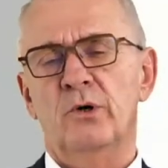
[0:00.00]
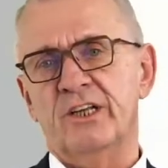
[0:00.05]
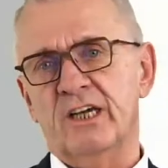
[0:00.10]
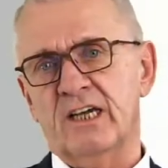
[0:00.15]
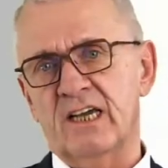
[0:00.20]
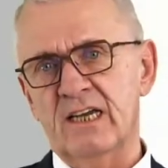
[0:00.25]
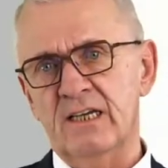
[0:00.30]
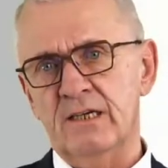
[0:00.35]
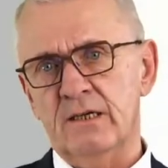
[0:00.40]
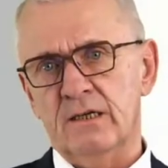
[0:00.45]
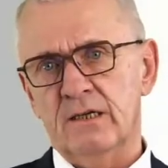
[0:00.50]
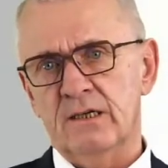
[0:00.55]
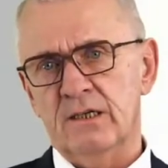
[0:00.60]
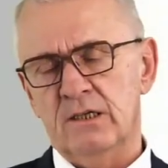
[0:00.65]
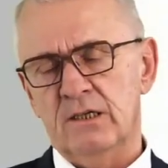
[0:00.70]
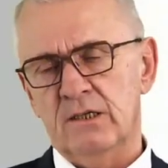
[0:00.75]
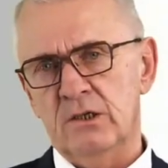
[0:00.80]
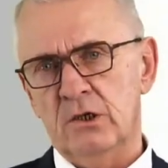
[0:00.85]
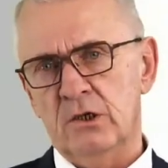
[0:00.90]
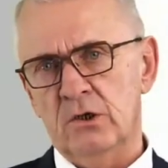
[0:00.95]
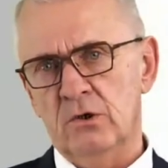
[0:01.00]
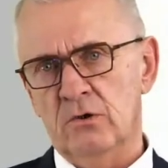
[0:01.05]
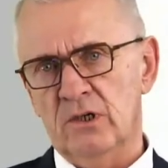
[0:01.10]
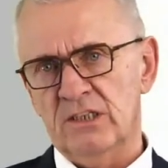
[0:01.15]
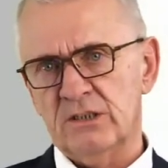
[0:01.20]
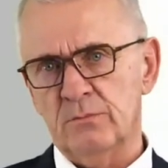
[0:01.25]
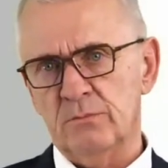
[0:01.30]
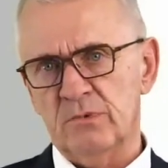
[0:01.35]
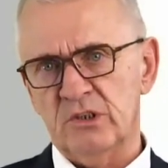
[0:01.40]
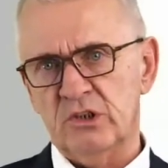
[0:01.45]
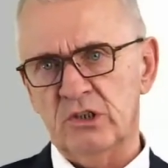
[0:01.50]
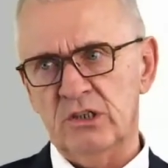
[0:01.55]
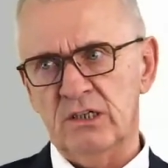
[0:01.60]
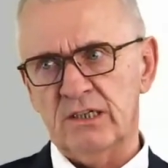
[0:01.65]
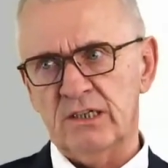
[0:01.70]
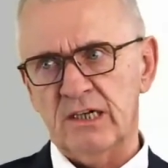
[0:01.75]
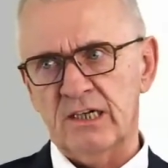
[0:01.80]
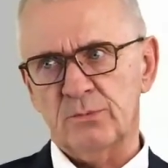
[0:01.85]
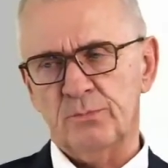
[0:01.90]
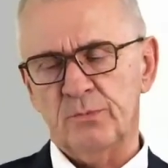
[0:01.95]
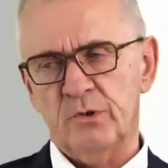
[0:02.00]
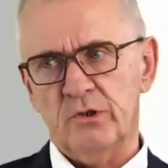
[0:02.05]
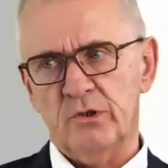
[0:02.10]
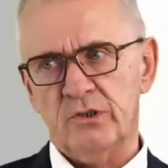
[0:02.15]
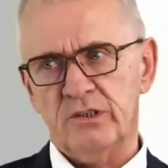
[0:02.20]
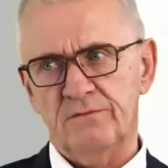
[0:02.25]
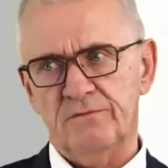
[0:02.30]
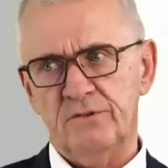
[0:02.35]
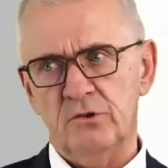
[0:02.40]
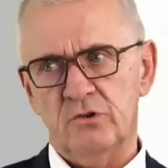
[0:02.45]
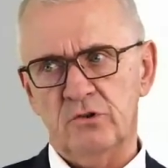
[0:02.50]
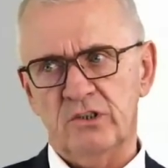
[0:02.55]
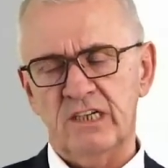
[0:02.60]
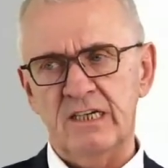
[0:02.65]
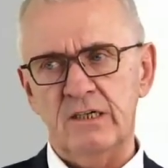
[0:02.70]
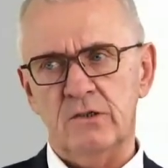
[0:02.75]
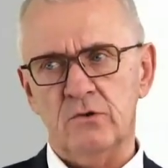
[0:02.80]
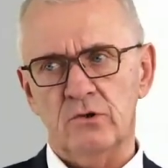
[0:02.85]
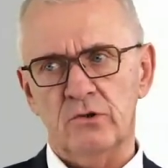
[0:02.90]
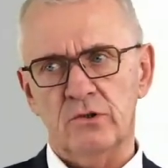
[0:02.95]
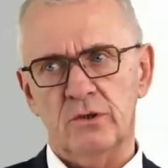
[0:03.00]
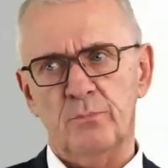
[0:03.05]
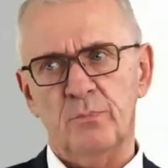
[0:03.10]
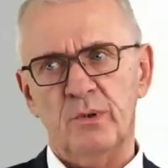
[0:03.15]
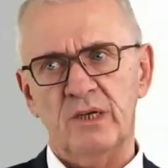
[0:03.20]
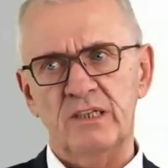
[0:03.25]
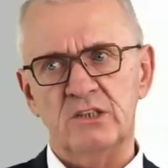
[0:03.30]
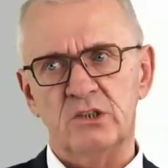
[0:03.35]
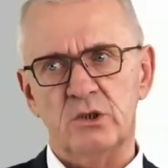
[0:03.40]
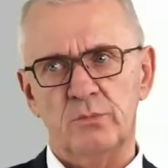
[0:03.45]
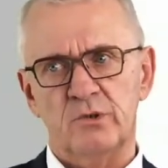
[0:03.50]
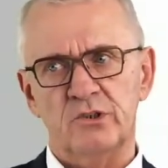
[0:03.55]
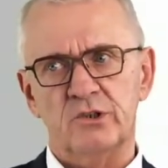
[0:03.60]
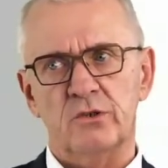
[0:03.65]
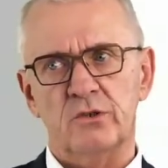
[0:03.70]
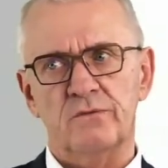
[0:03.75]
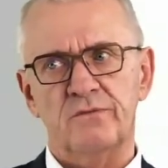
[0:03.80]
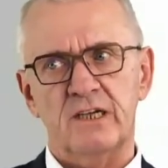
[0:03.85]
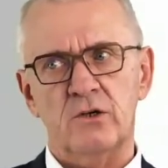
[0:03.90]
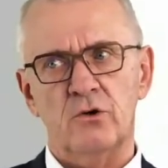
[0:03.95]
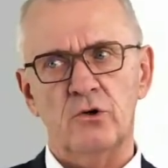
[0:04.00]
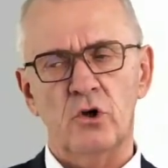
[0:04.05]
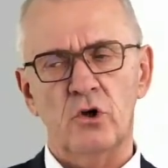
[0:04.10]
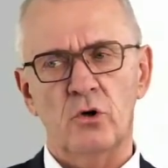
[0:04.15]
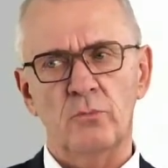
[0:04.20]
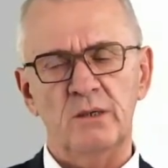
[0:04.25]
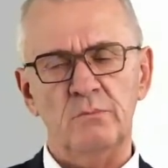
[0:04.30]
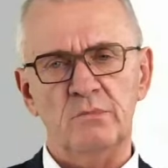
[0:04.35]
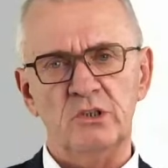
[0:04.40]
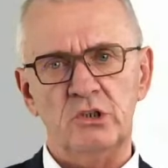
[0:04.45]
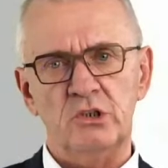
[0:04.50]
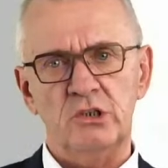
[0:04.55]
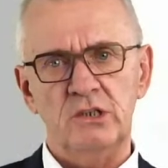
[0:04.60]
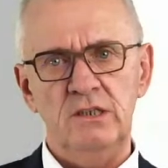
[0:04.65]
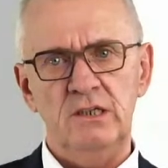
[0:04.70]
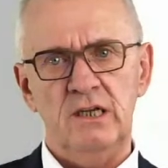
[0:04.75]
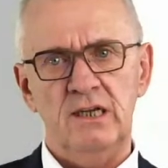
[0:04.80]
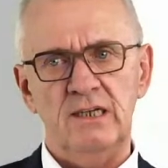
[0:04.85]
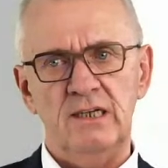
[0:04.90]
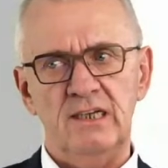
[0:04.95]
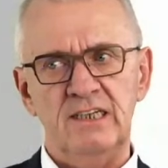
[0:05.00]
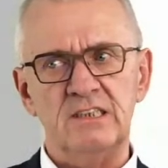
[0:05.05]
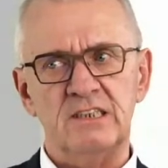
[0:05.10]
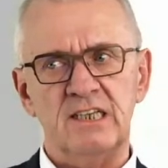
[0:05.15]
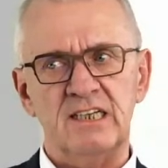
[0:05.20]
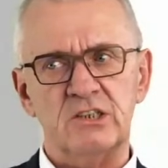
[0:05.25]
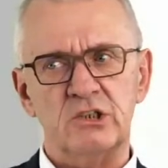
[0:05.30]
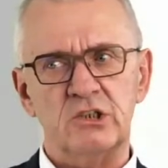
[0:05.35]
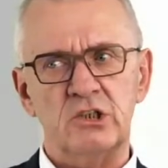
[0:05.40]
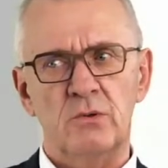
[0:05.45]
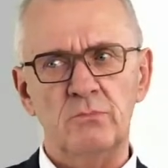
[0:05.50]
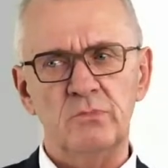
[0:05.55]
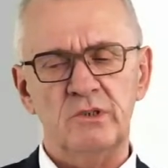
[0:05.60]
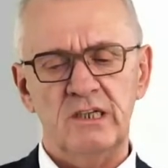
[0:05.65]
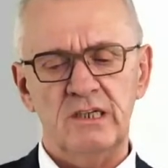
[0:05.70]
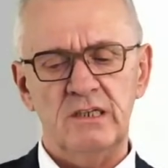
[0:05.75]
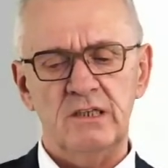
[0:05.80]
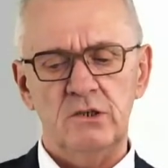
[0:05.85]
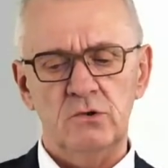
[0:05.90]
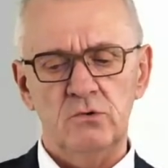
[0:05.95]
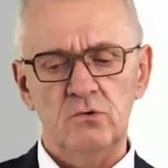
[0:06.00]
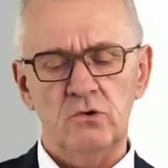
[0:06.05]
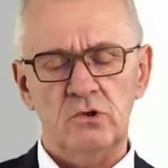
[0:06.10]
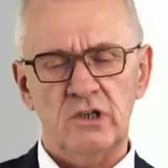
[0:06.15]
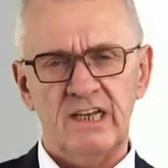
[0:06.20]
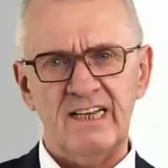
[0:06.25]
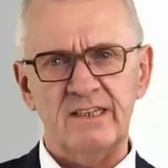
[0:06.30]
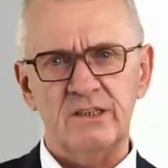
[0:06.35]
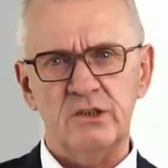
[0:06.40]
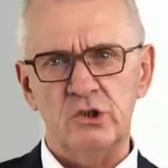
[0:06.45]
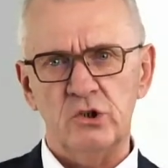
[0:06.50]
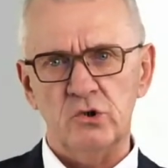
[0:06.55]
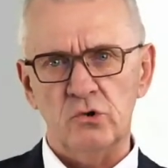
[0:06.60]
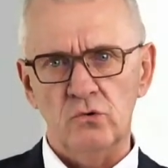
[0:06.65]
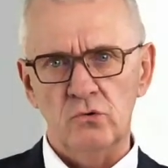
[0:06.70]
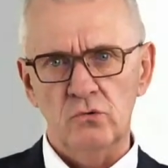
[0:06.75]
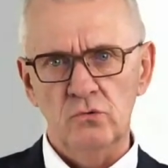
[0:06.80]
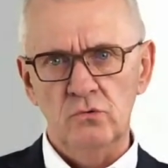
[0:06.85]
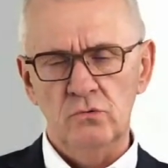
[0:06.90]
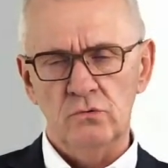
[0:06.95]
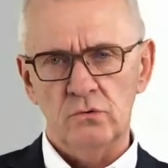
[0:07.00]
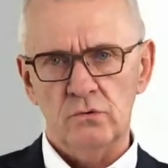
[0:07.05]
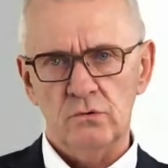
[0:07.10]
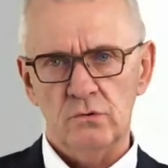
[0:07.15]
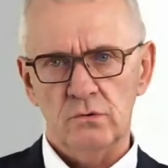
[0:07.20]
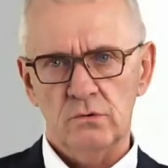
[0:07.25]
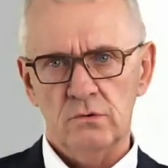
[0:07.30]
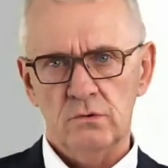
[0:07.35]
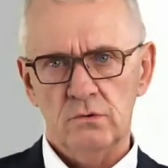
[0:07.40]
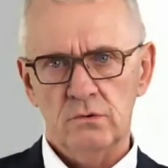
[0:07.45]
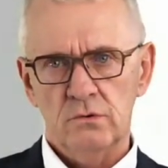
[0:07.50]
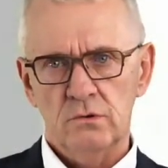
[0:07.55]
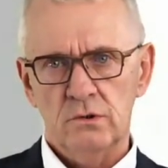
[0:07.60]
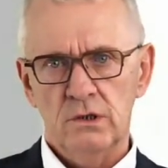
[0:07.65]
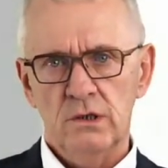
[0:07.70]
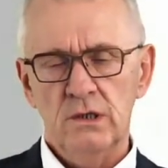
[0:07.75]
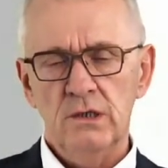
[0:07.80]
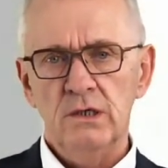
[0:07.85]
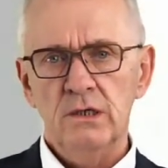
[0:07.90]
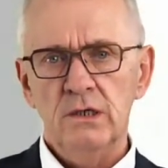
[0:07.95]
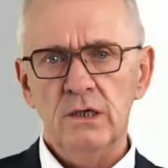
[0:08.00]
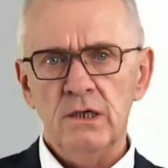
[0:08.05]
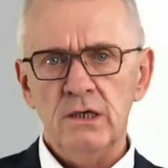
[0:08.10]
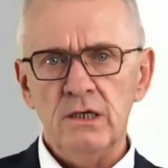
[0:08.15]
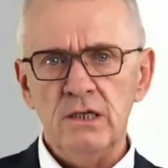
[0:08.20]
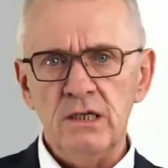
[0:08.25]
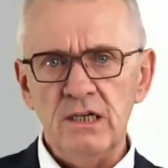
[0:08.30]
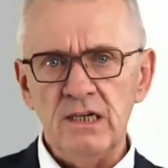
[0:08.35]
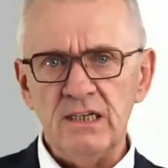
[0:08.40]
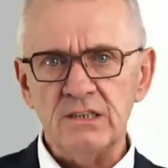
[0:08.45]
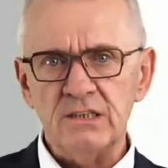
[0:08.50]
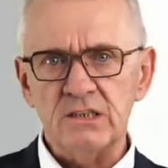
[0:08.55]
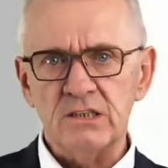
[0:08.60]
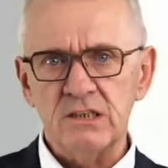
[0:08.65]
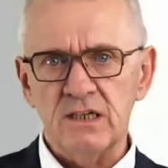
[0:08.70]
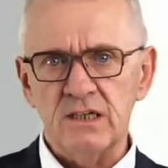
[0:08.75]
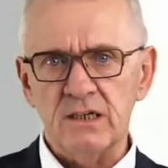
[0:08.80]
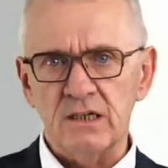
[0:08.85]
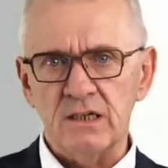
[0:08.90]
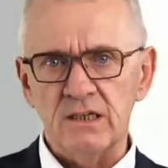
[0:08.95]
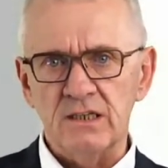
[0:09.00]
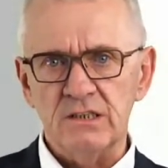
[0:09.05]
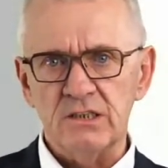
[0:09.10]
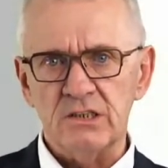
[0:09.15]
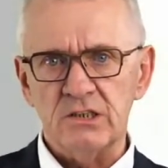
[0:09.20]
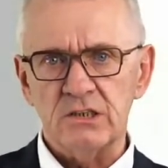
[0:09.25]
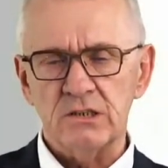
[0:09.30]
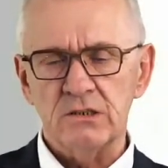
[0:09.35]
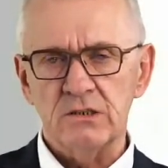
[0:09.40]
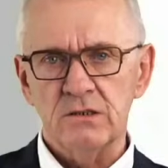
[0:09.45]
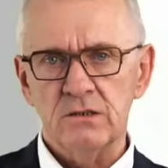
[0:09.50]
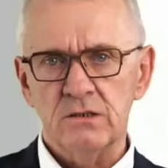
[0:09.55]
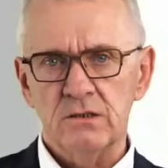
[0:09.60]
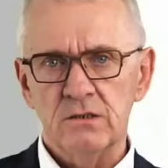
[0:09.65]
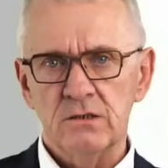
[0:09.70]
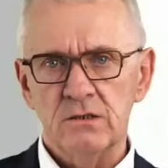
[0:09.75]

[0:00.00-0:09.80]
But again, you as a machining expert, if you think on the principles of economic machining, is there something you can do? Yes, there is.